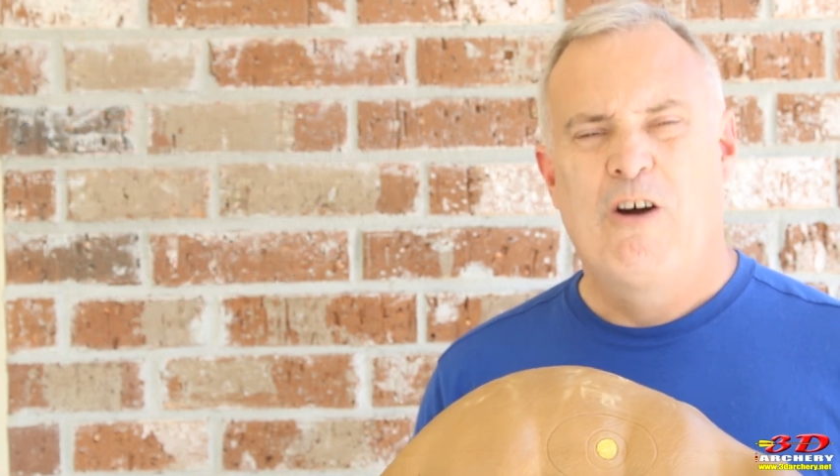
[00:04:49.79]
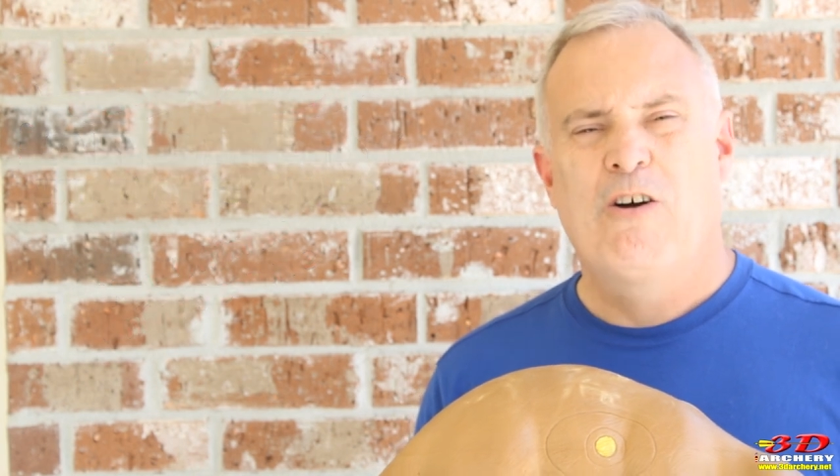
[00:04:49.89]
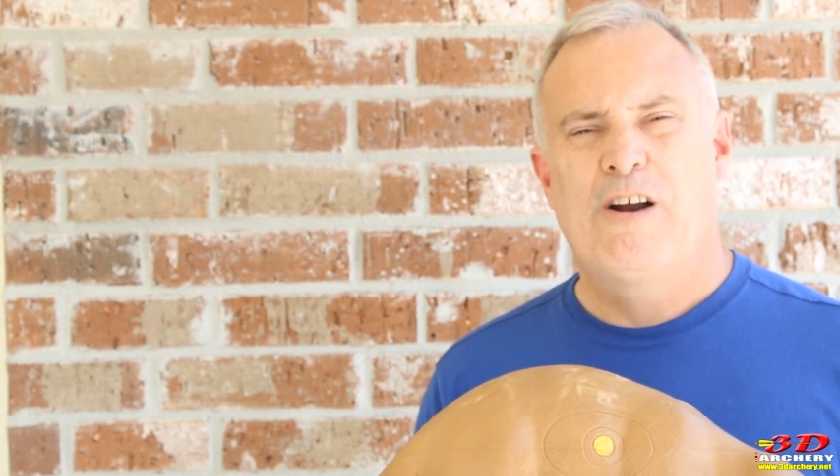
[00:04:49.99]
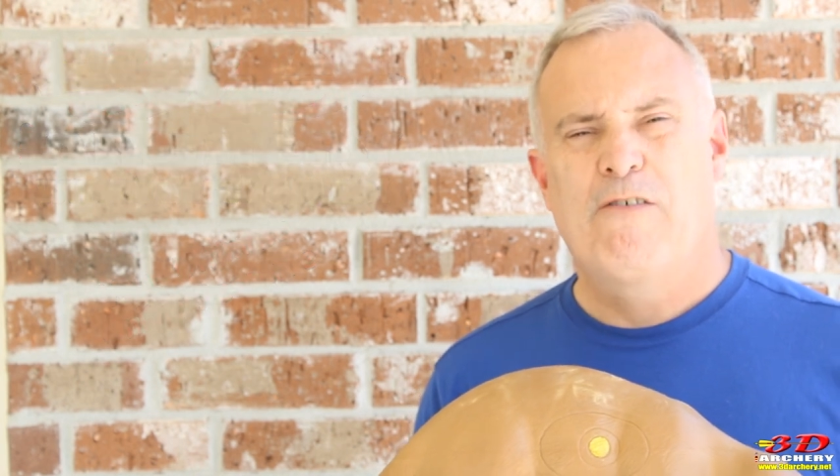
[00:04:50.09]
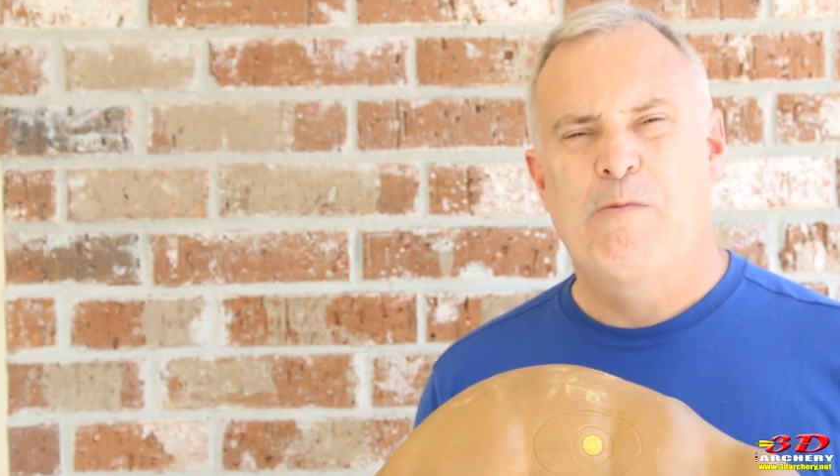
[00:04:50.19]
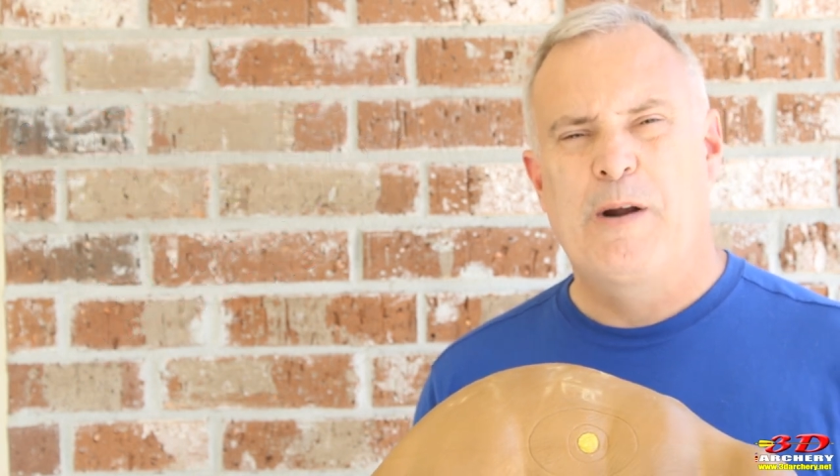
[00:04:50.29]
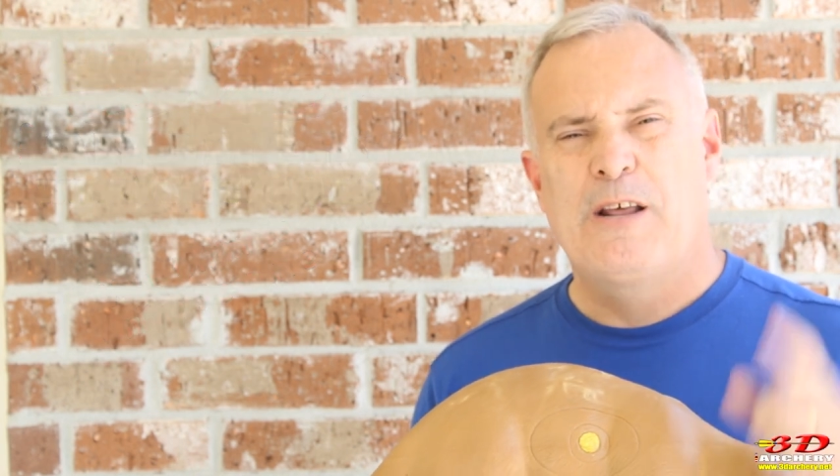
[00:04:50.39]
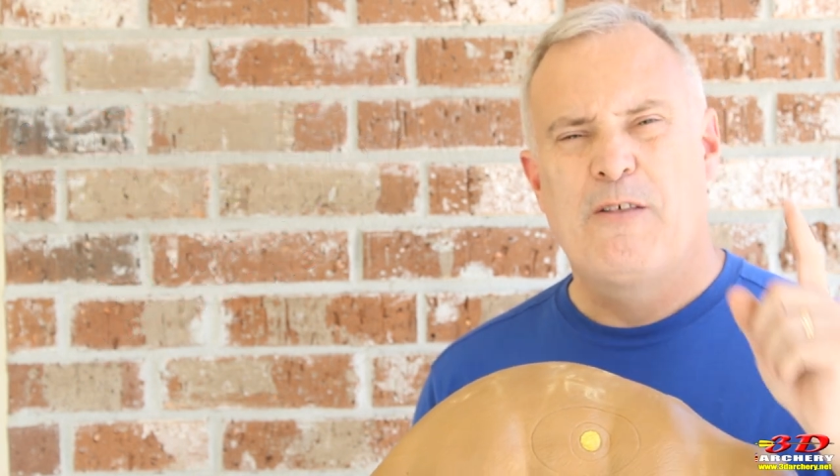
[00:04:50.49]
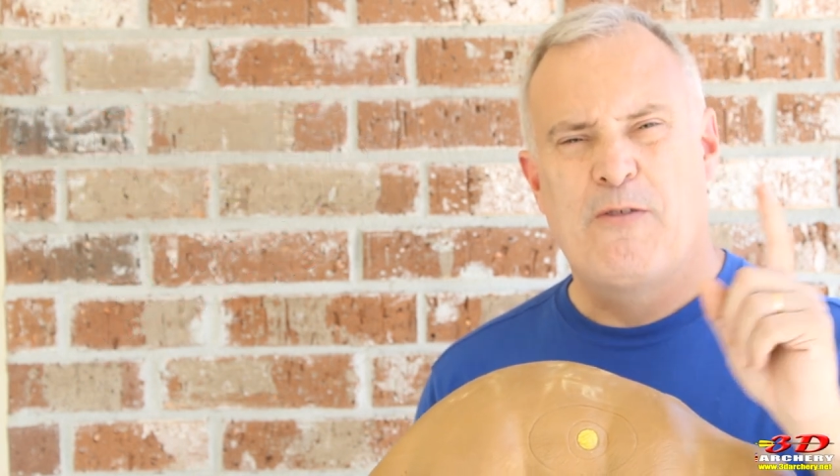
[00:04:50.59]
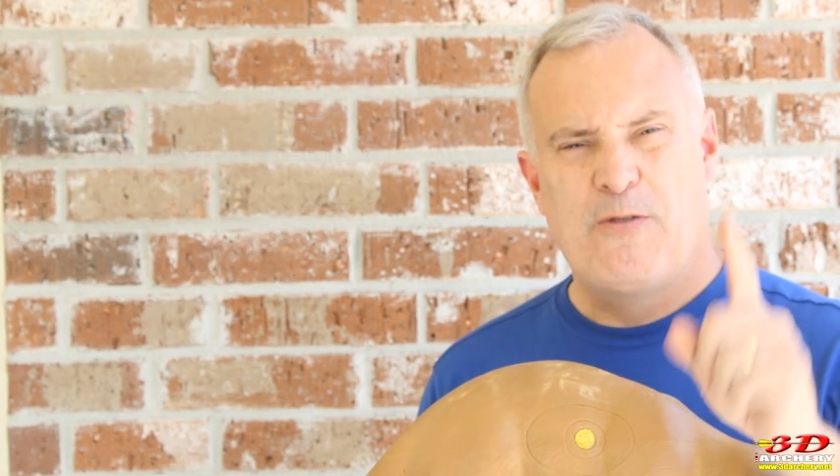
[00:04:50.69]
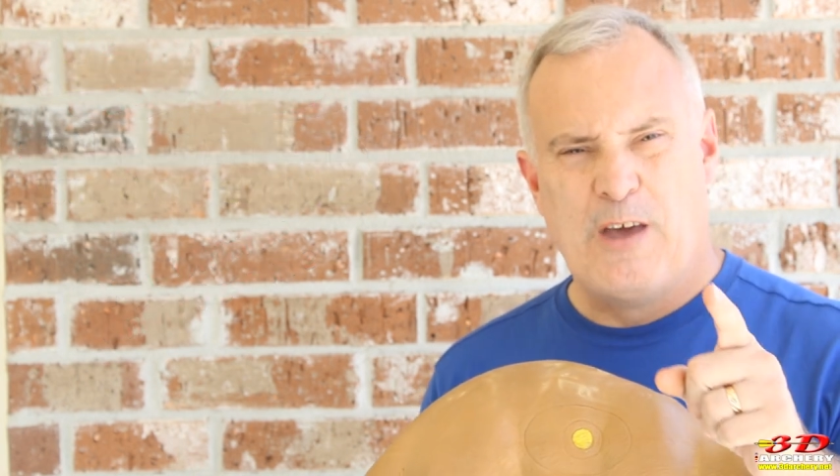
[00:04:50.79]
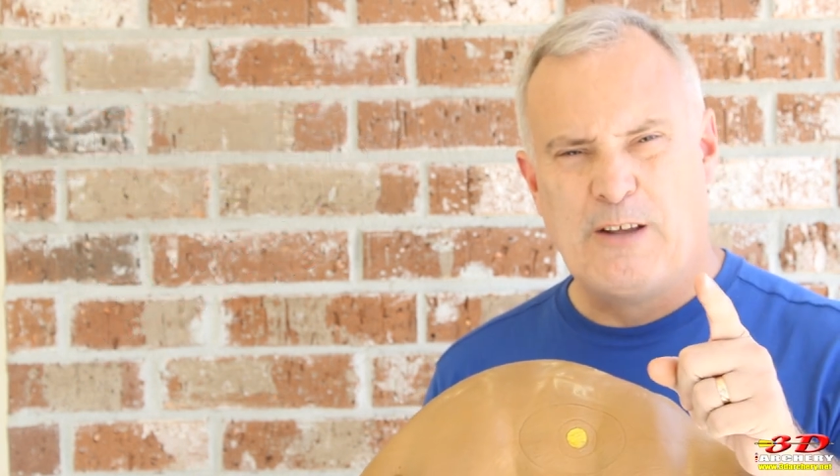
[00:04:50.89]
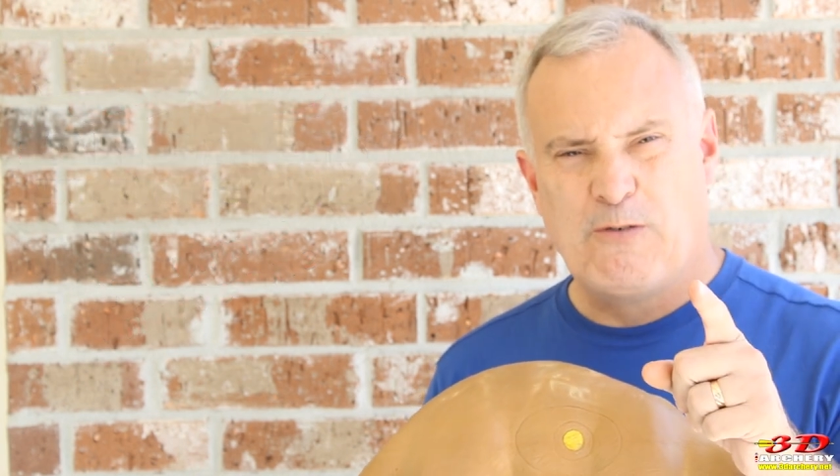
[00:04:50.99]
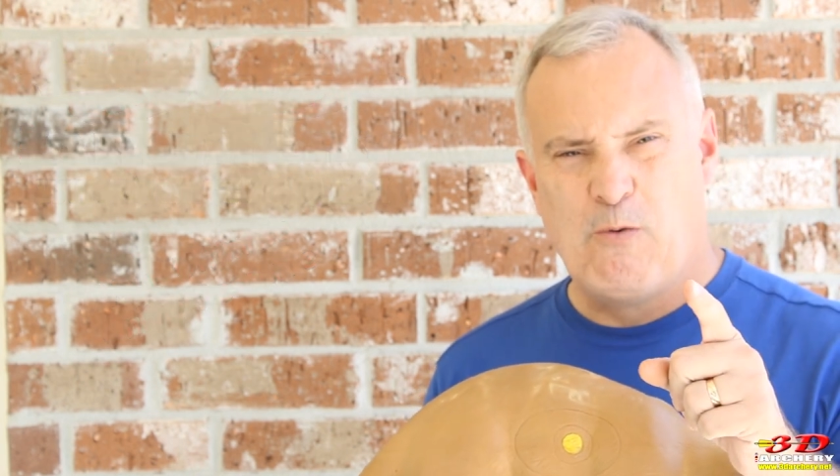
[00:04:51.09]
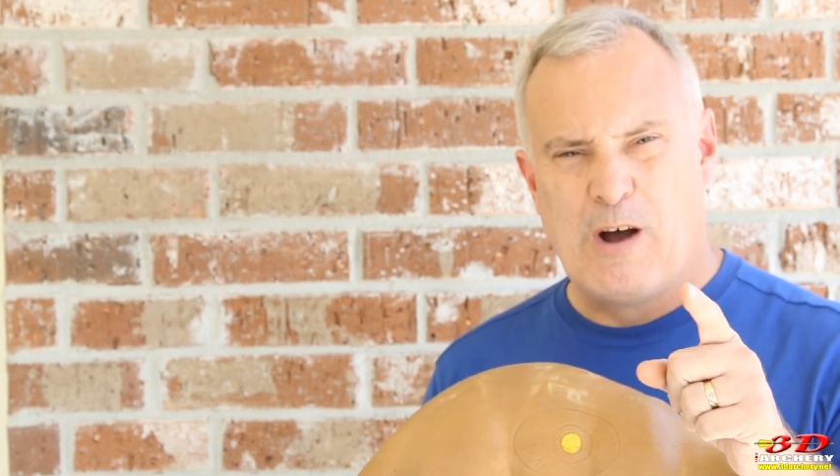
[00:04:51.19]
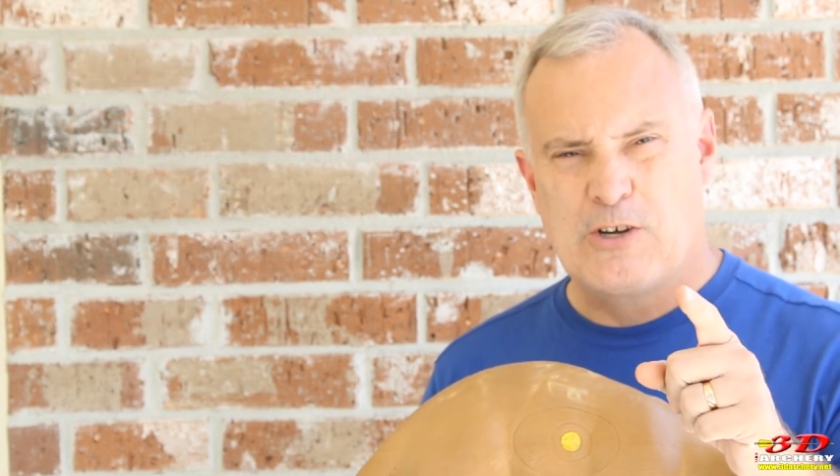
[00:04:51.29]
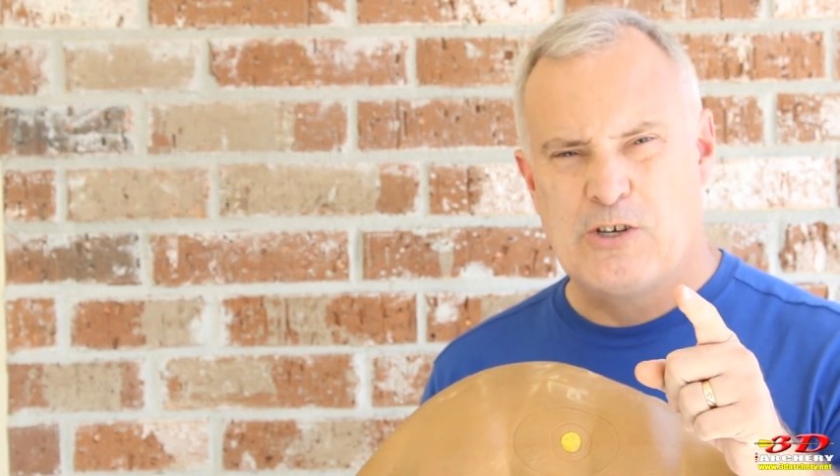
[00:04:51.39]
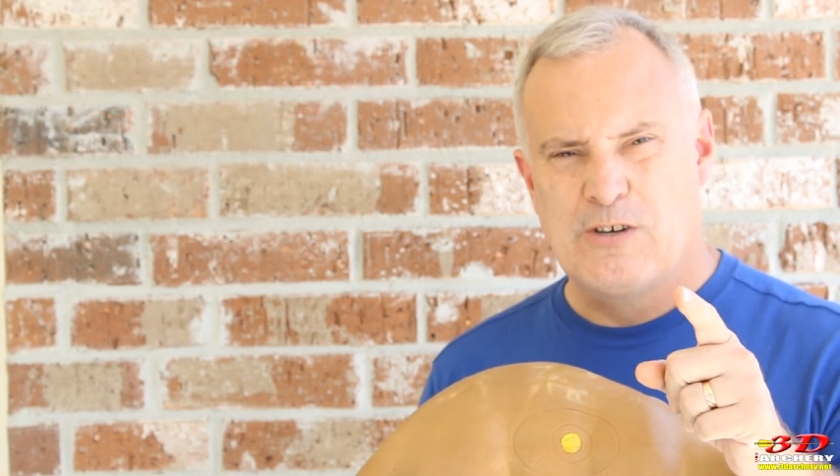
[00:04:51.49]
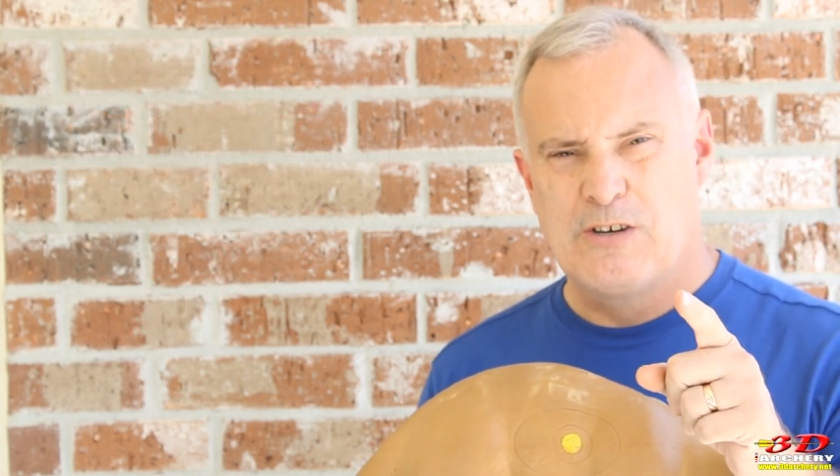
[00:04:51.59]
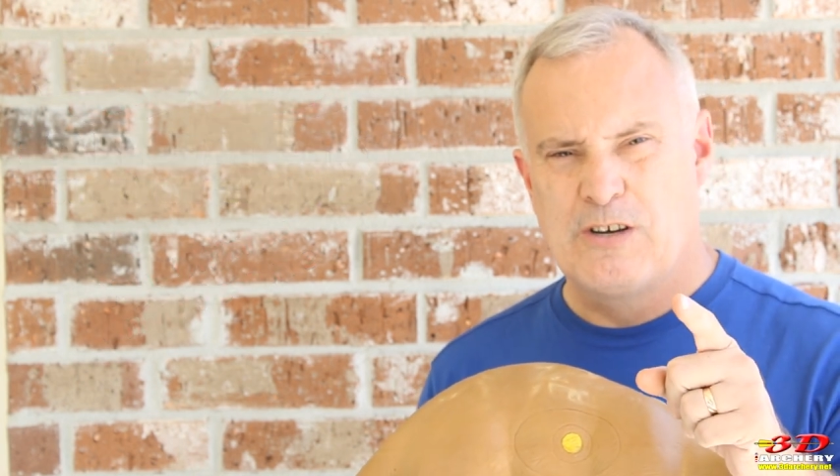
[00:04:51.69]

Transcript: All right, everybody, thanks for watching.